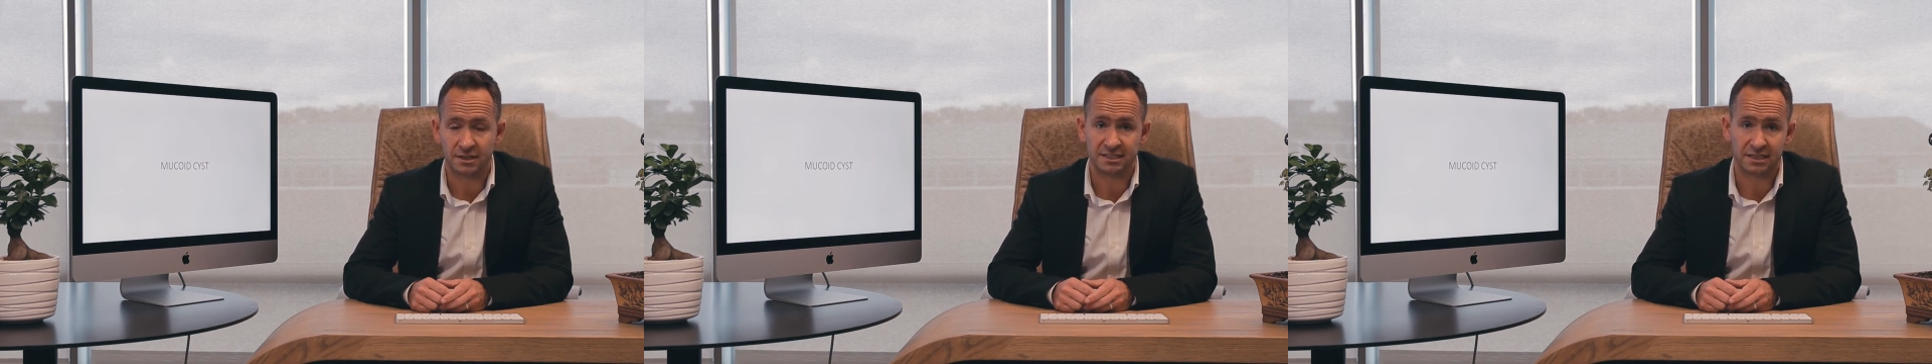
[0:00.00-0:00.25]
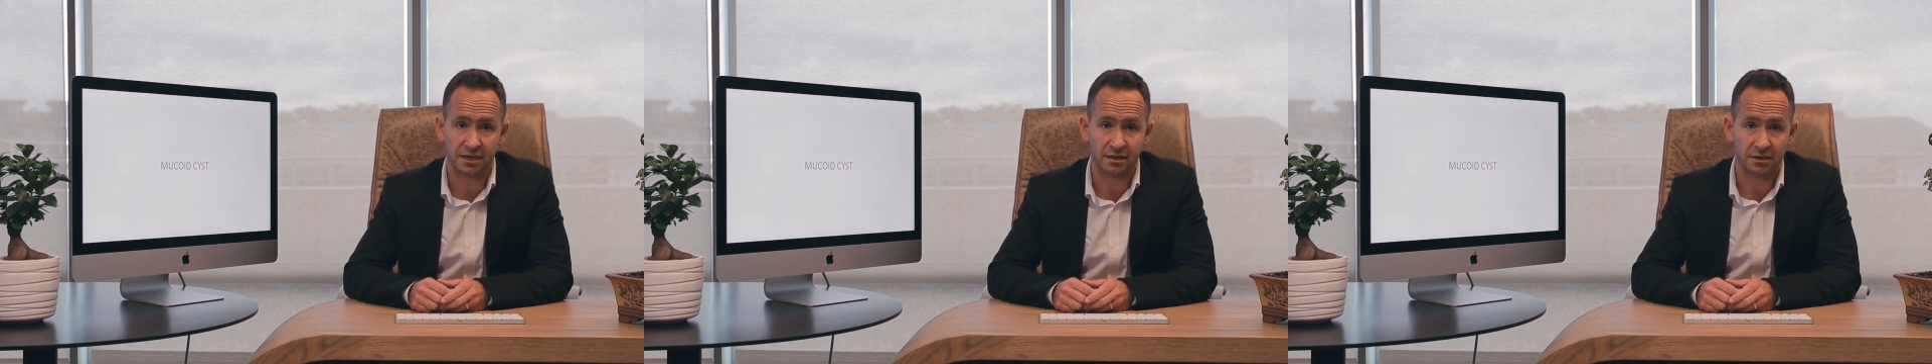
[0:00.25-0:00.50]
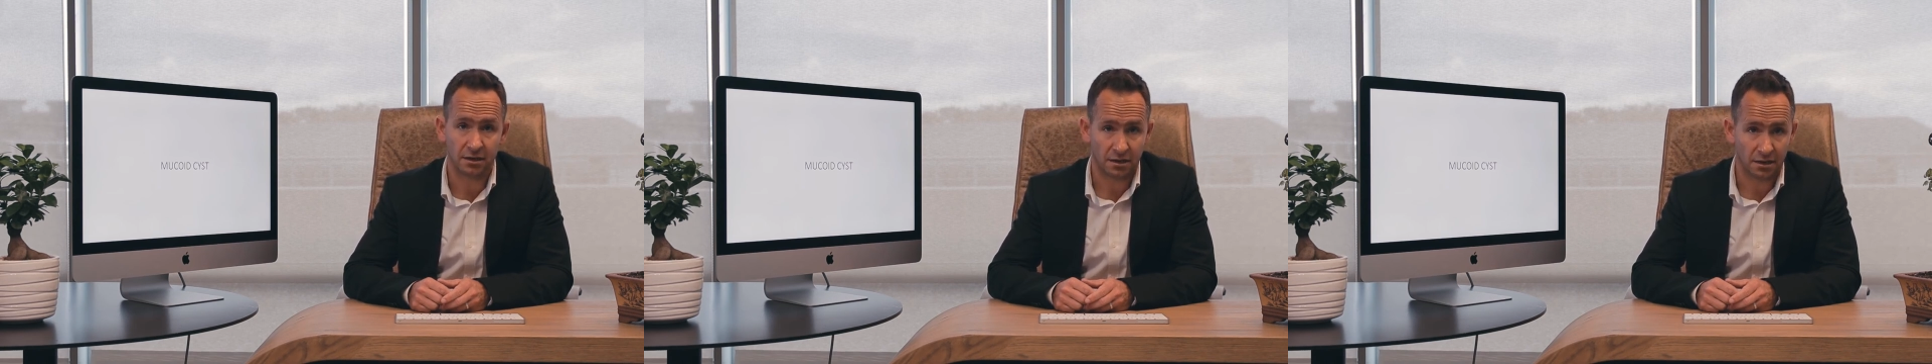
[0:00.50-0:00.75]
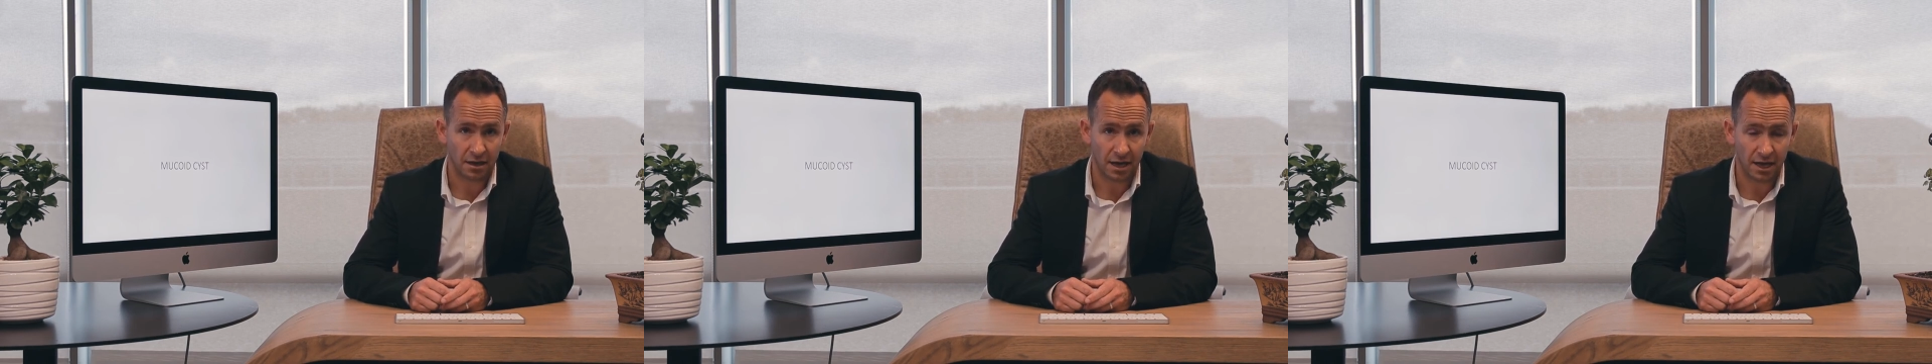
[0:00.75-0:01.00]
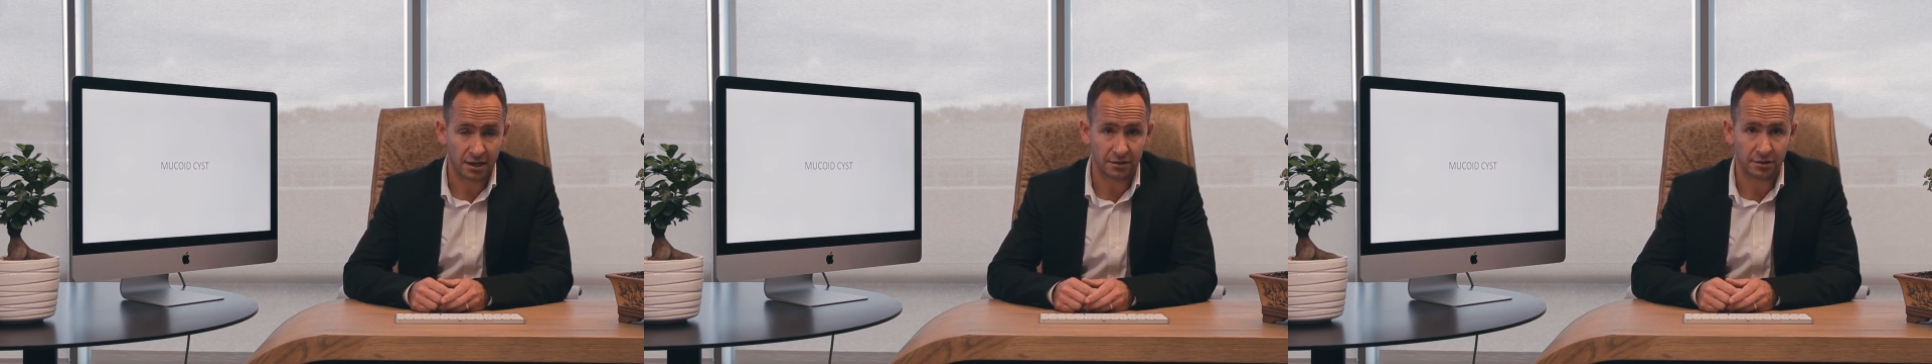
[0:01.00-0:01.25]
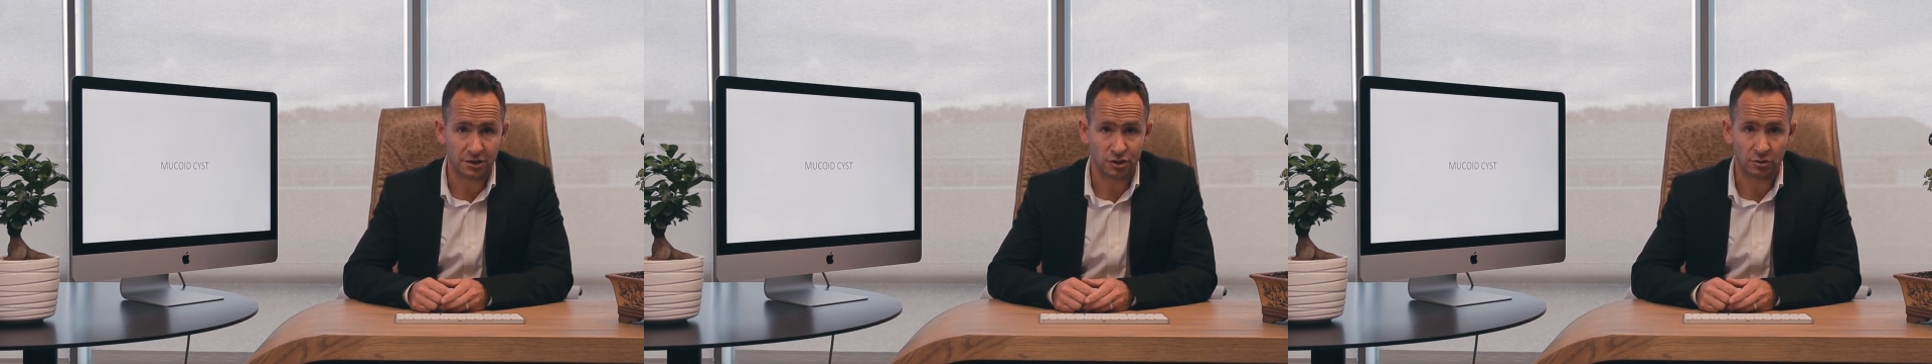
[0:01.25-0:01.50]
the skin
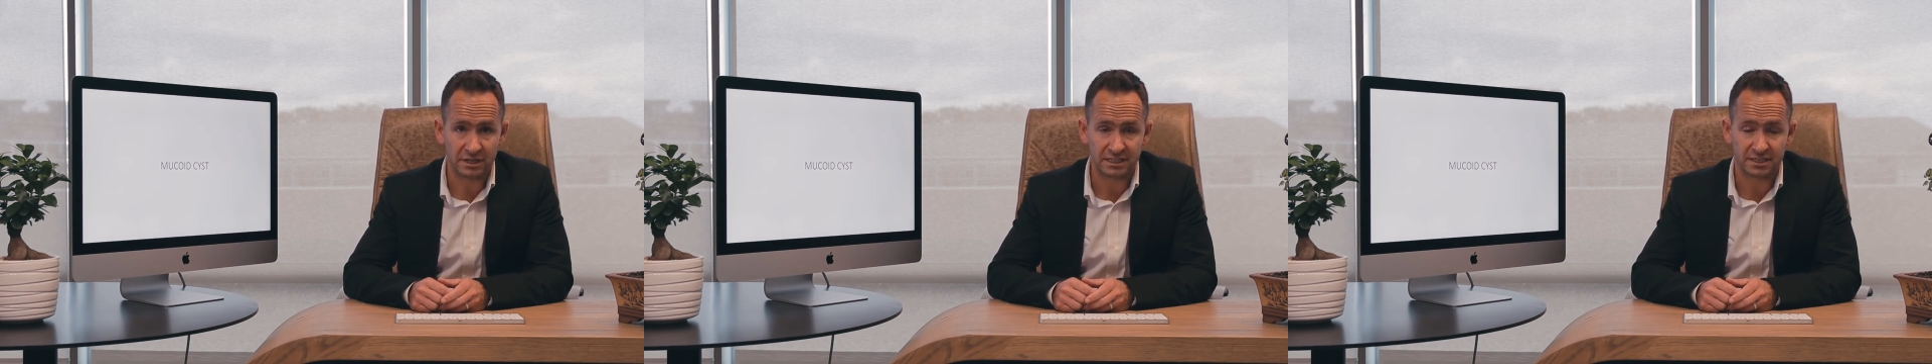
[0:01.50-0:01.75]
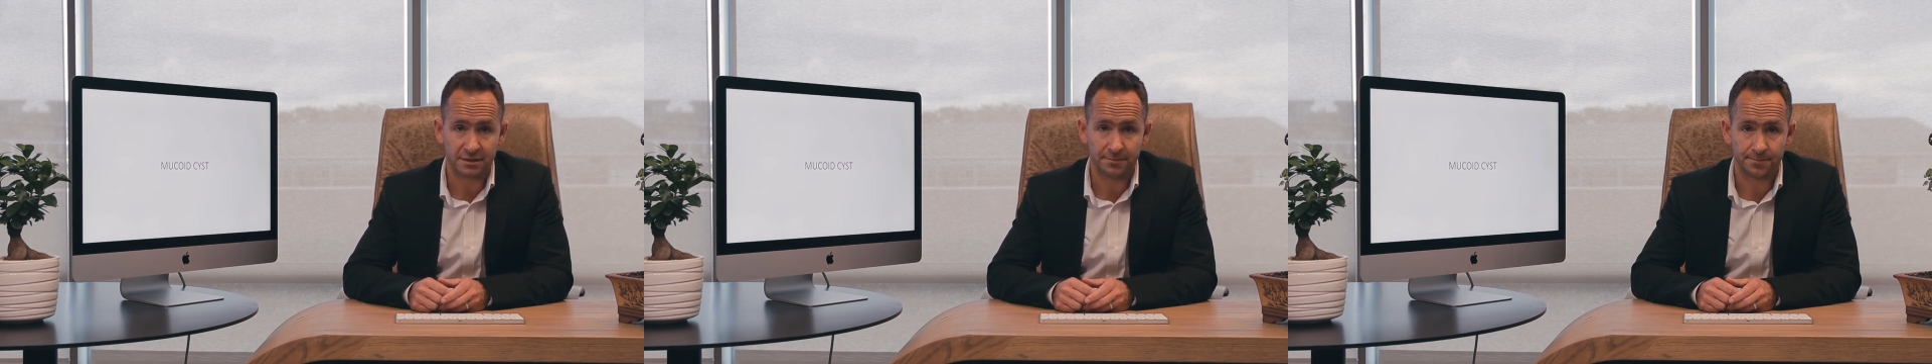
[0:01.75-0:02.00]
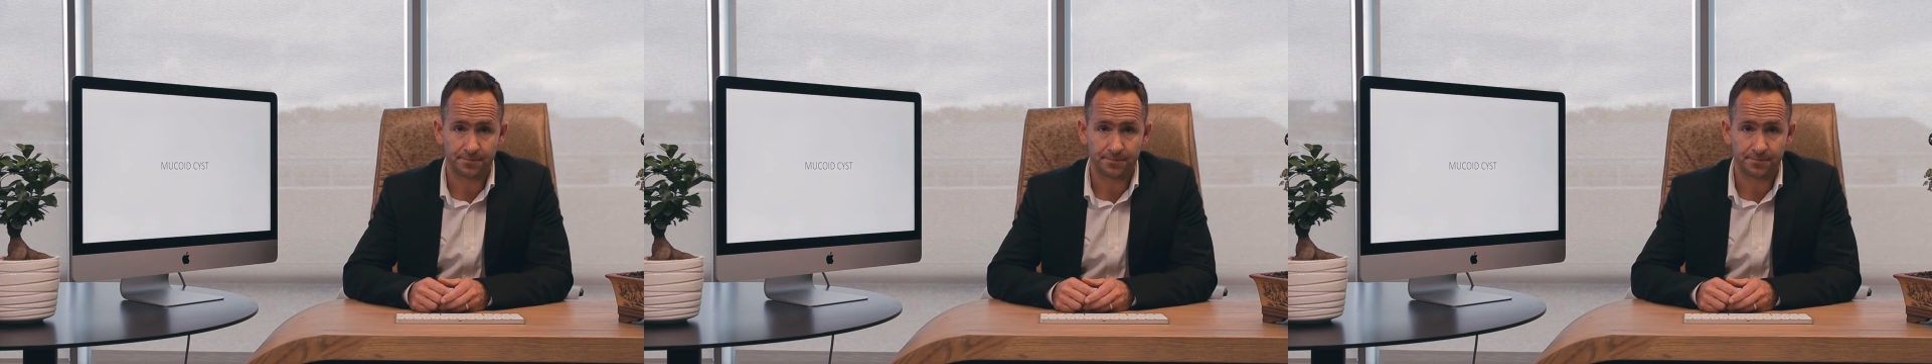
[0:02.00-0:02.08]
and the joint.